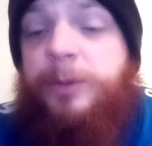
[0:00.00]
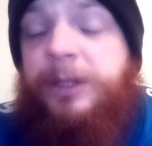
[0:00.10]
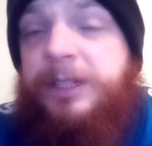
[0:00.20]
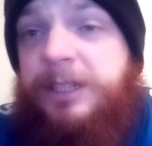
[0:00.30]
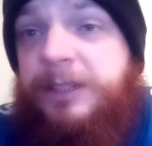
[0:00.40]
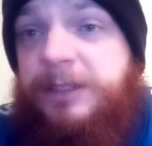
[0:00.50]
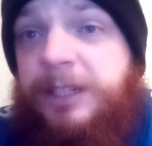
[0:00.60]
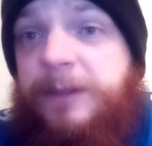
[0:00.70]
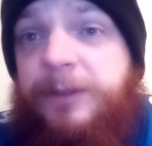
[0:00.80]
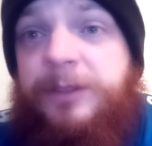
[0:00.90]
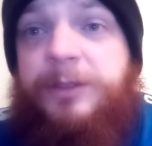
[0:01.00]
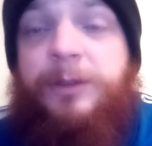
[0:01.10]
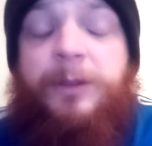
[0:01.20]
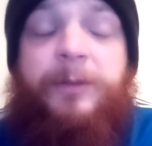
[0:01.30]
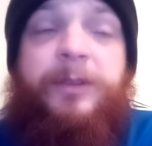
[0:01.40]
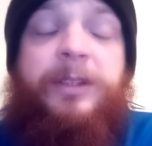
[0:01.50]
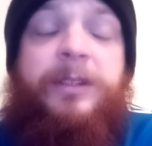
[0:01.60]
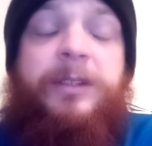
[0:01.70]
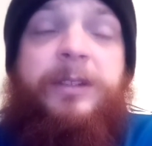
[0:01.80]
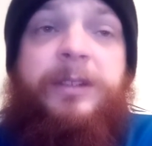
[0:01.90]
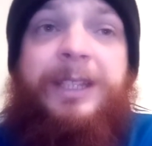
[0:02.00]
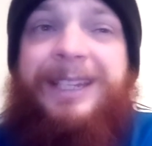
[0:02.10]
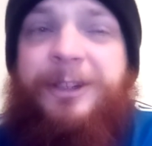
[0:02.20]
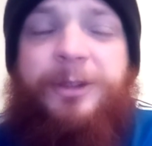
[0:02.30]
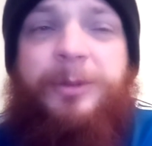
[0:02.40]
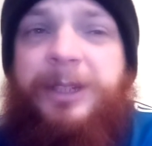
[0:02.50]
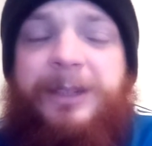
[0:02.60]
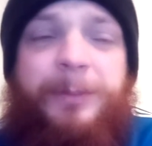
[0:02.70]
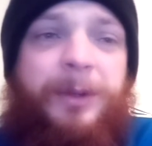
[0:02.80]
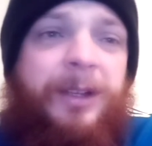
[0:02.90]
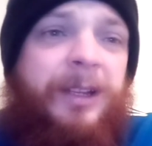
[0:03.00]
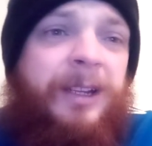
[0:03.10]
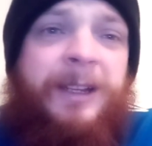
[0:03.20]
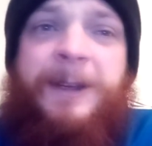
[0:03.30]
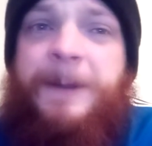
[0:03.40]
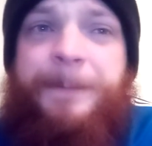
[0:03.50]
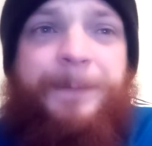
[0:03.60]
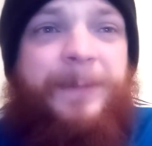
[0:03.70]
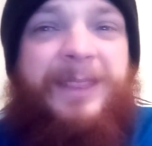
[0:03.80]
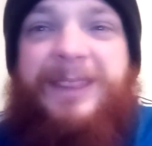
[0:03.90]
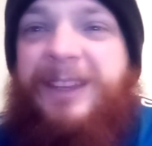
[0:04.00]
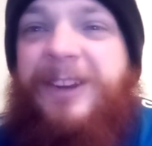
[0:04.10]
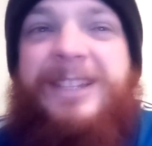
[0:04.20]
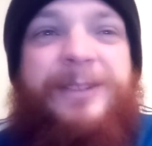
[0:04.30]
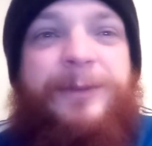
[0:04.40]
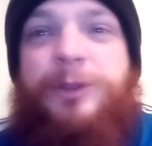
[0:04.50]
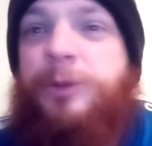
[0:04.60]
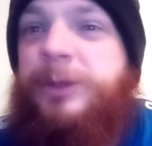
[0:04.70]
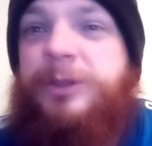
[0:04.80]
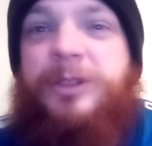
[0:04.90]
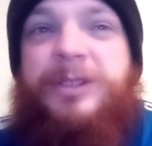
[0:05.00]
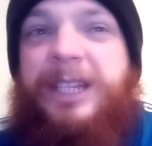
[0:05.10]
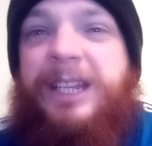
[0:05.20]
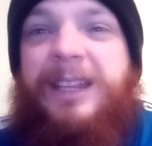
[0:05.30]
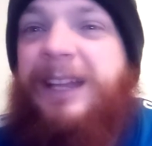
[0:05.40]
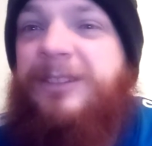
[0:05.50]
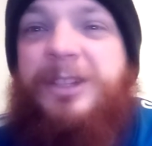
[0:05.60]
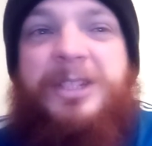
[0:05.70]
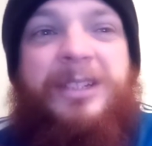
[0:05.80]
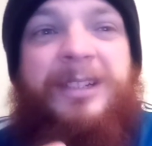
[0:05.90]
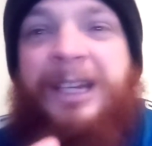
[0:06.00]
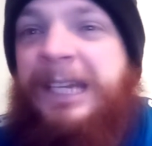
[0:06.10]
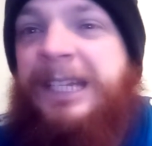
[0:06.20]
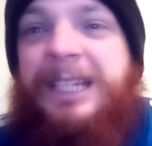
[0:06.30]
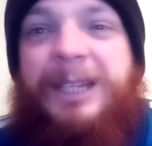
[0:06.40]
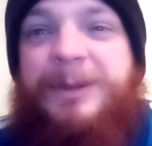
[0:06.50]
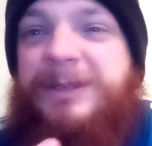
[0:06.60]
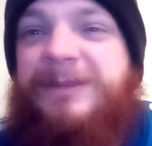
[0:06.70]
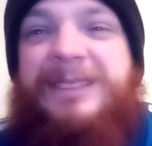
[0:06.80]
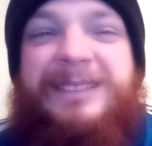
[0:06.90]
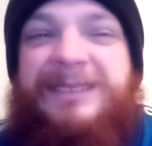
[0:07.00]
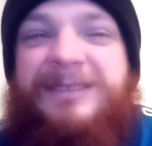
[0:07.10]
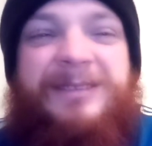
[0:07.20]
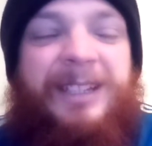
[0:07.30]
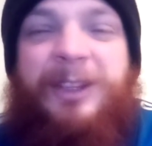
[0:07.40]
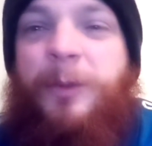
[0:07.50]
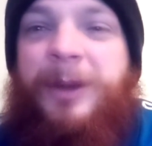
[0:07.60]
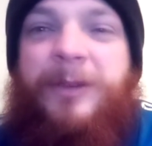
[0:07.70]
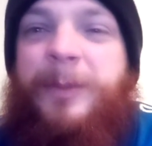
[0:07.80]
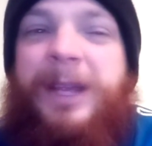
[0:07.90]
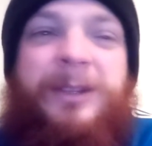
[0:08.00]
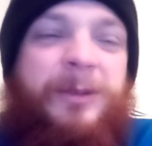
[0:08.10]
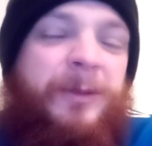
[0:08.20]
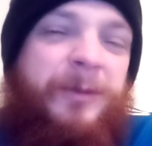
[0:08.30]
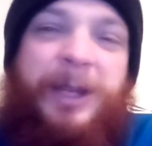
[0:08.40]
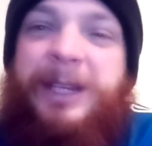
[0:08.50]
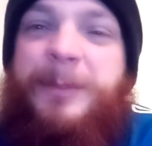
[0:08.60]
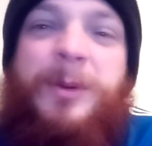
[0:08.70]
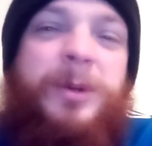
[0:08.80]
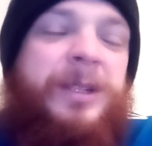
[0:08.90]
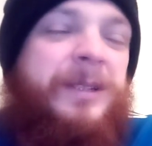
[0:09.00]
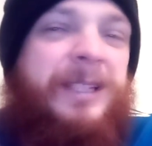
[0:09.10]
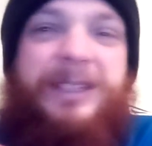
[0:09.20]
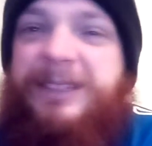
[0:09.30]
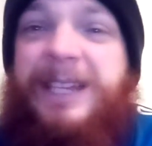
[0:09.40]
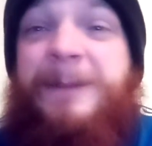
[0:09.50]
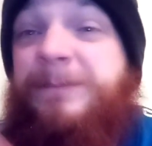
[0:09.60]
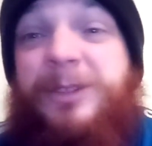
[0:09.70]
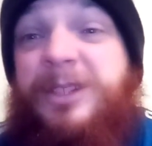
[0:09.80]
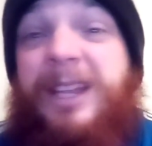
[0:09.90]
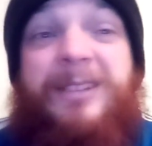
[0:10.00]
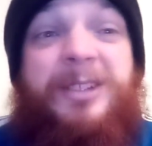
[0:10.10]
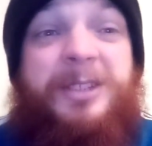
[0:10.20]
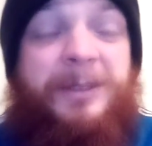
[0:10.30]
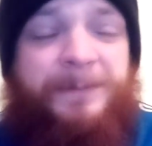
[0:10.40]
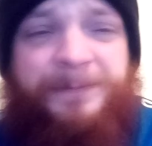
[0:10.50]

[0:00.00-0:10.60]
were the saviours of the kind of show there, but the rest of the show was just kind of lacklustre. It was a little bit repetitive, kind of boring. Yeah, just lacklustre.